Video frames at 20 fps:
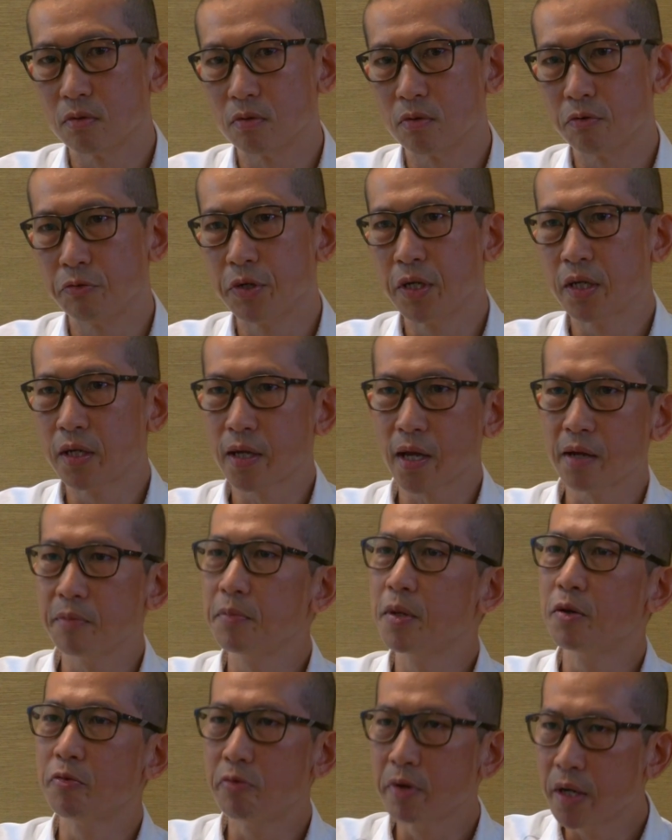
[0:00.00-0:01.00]
we can
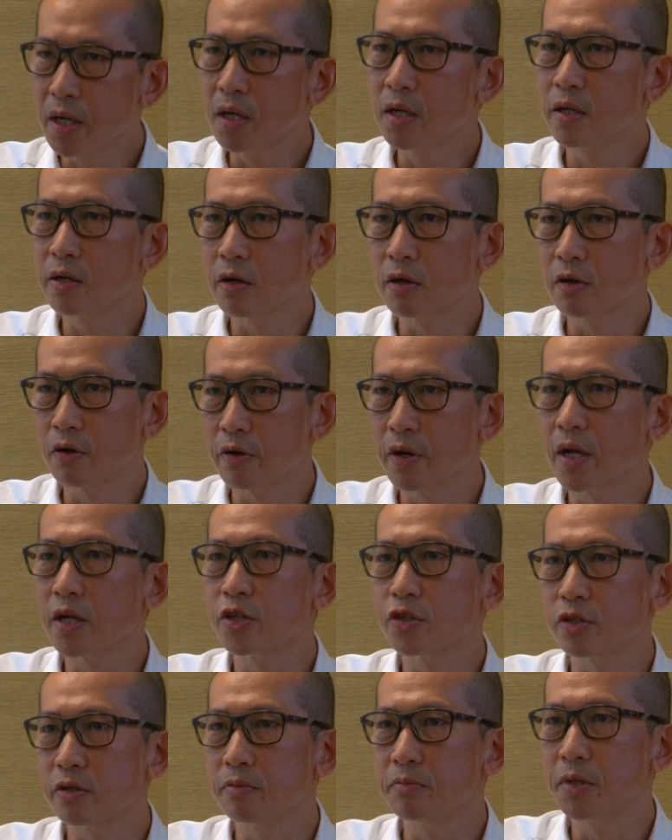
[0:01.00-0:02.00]
be really the
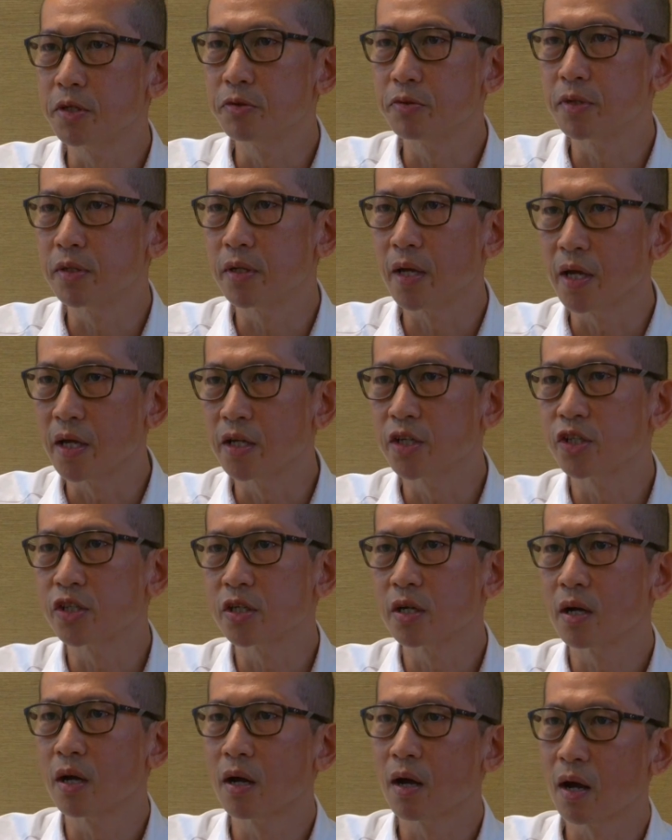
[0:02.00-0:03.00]
connection between
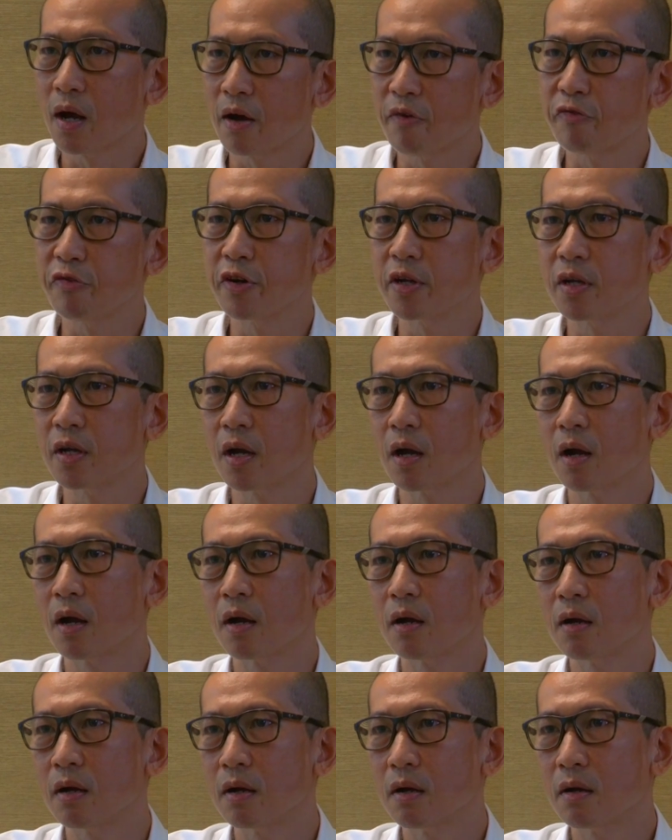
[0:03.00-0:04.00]
Asia,
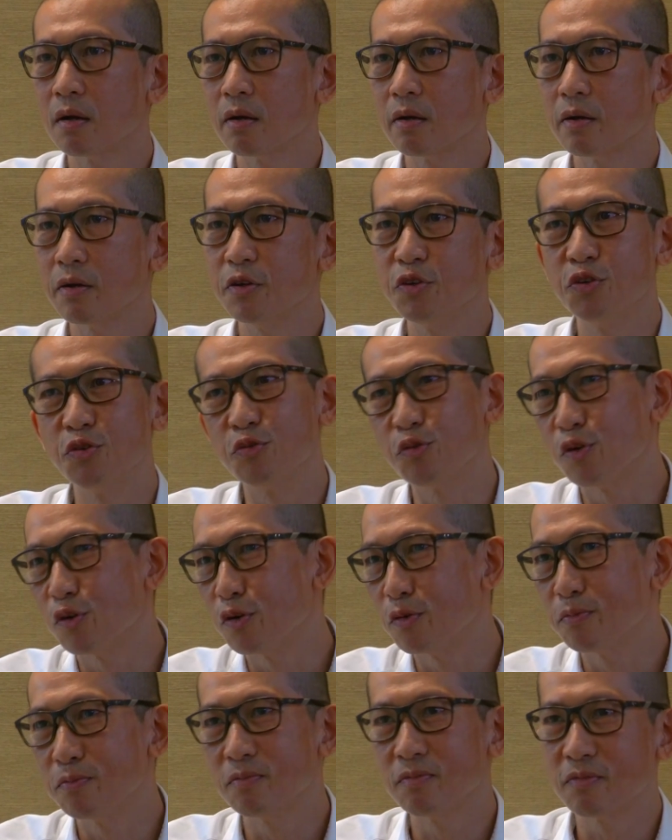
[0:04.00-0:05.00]
Africa,
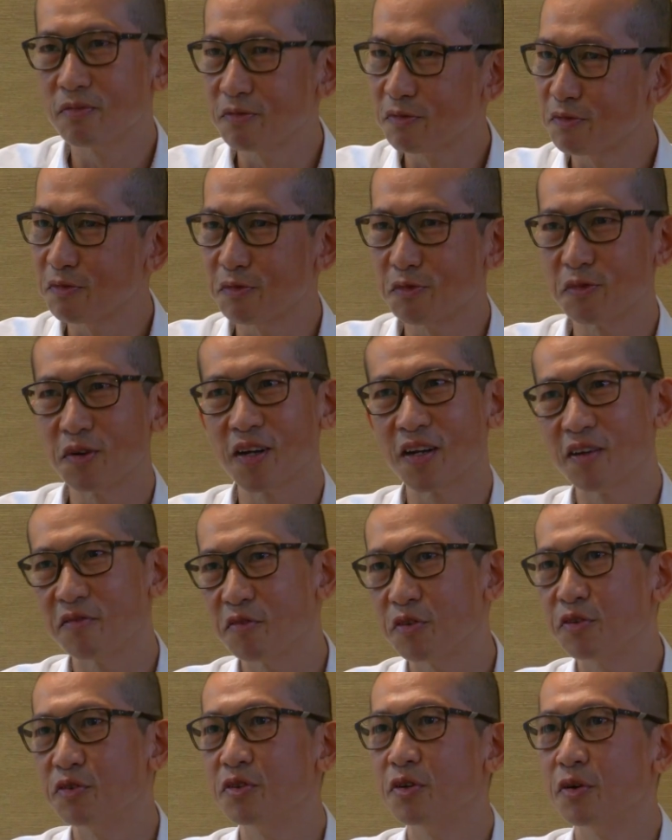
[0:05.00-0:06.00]
Europe,
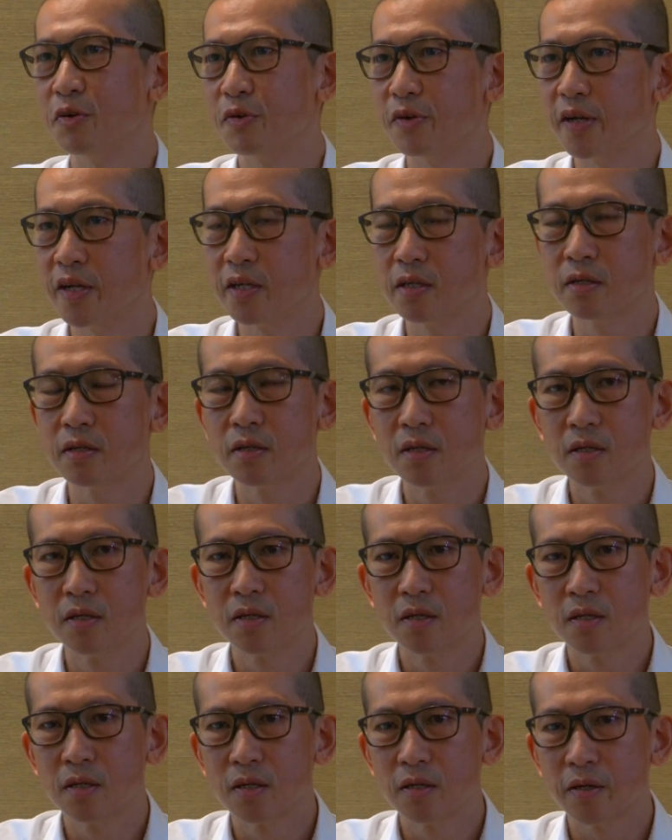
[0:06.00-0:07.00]
whatever you call it.
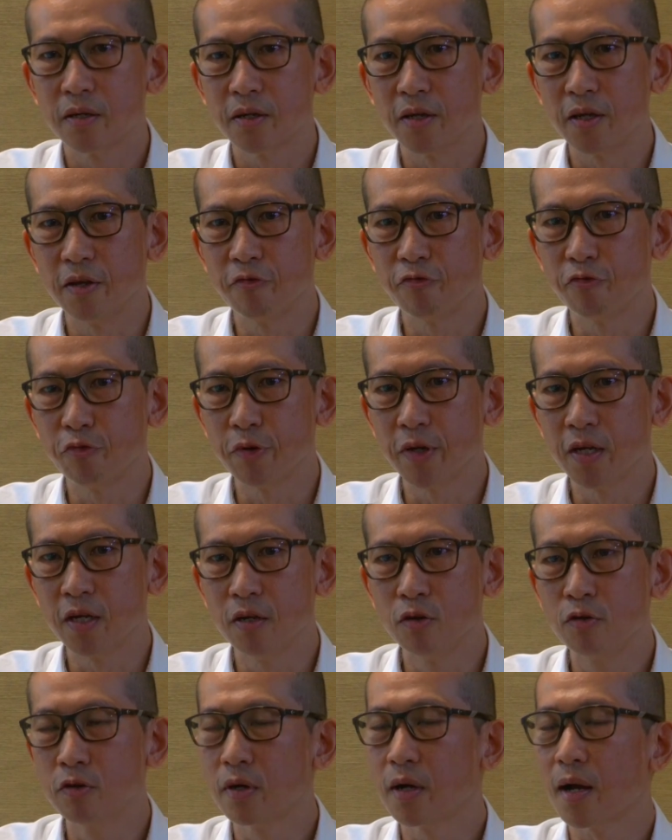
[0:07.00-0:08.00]
If we
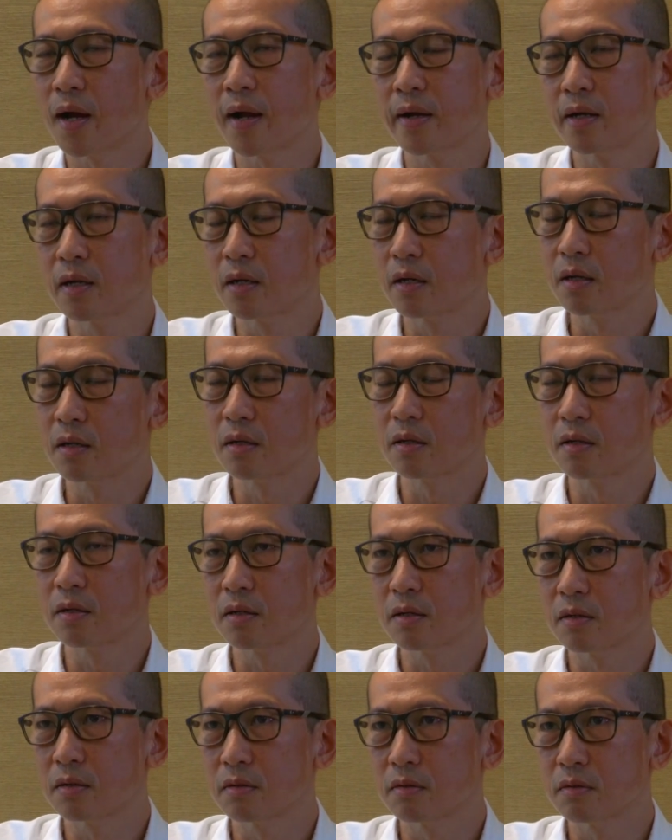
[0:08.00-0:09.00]
look at
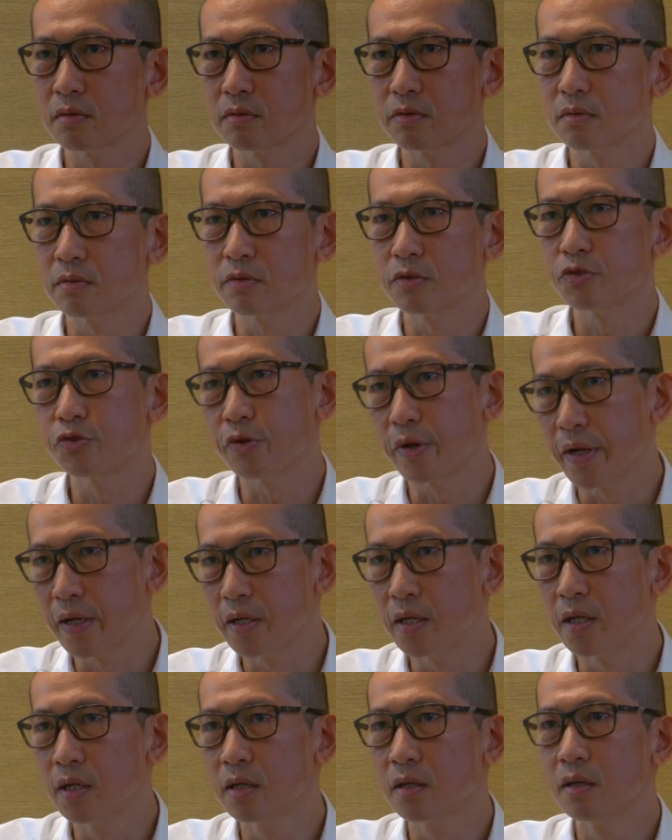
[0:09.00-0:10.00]

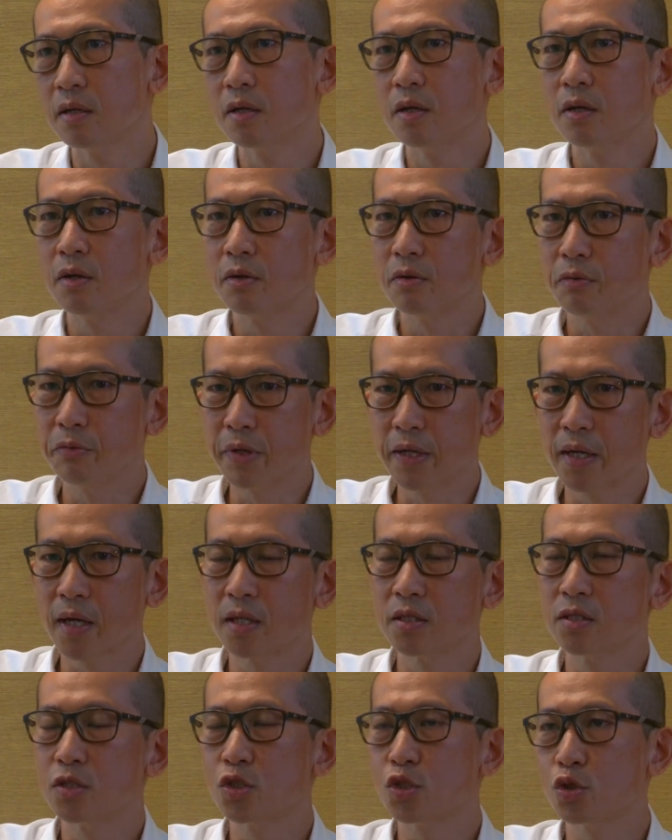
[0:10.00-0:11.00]
trading, we can
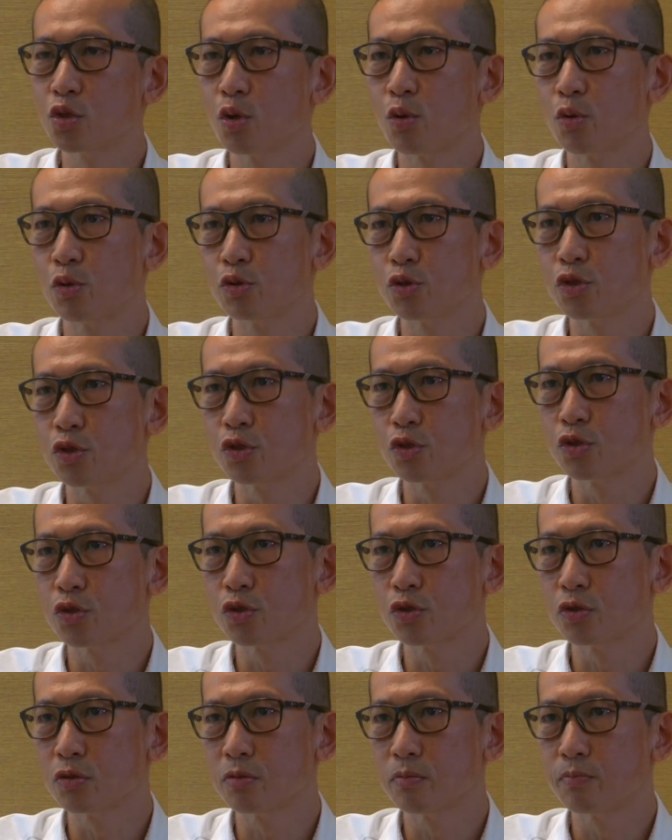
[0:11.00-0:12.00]
source
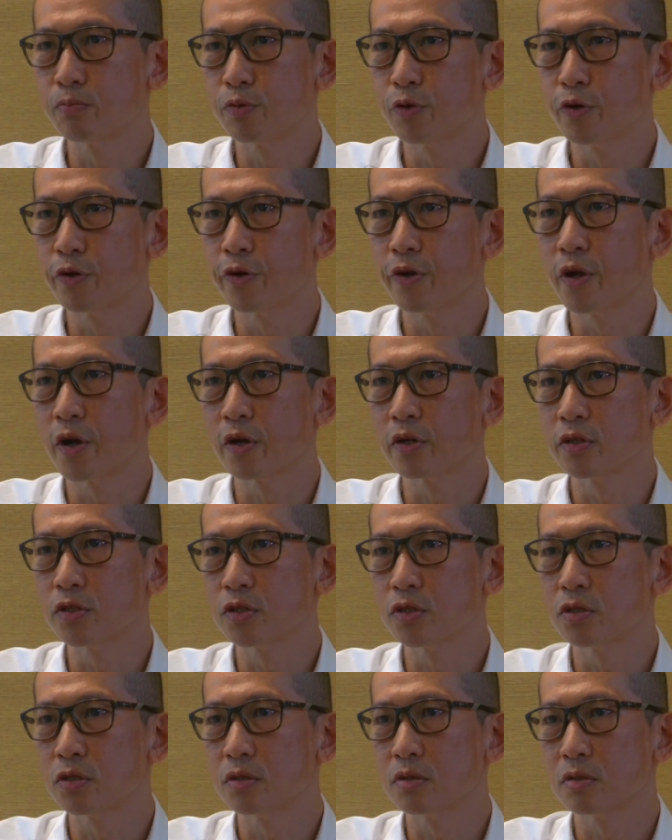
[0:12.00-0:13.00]

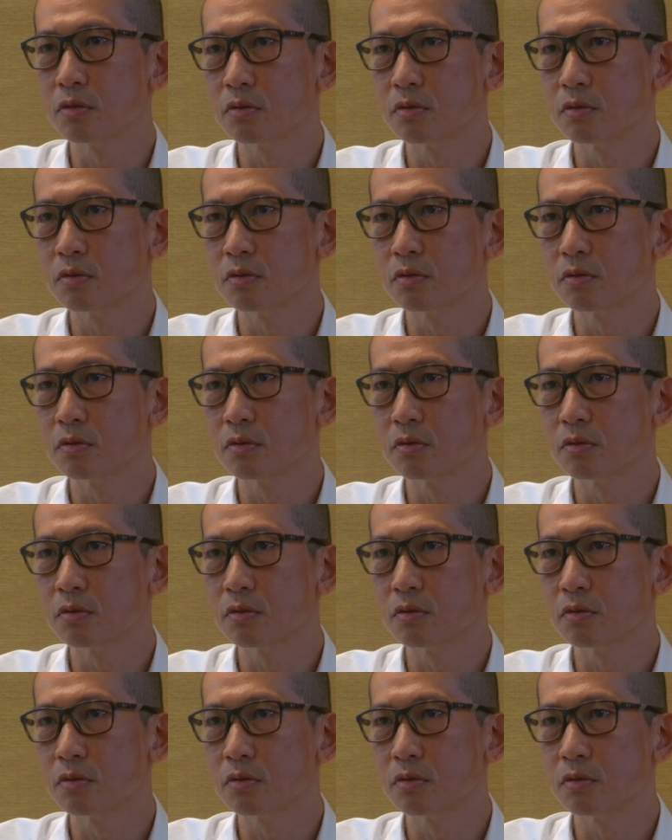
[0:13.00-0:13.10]
products